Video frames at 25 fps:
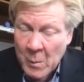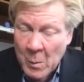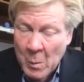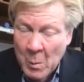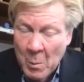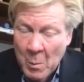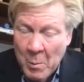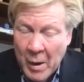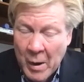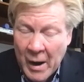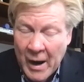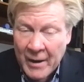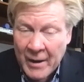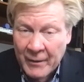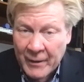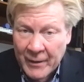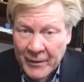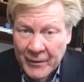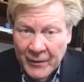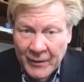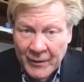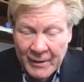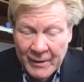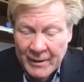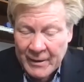
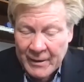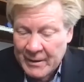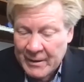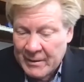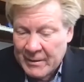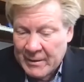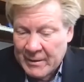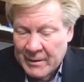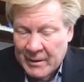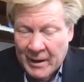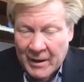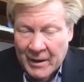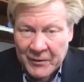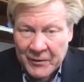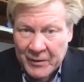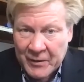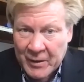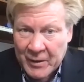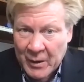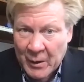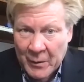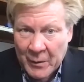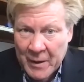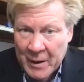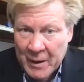pilots. I still
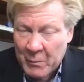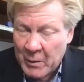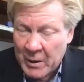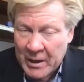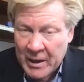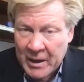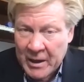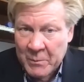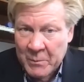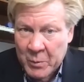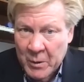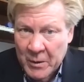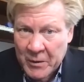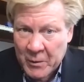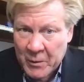think we need to put the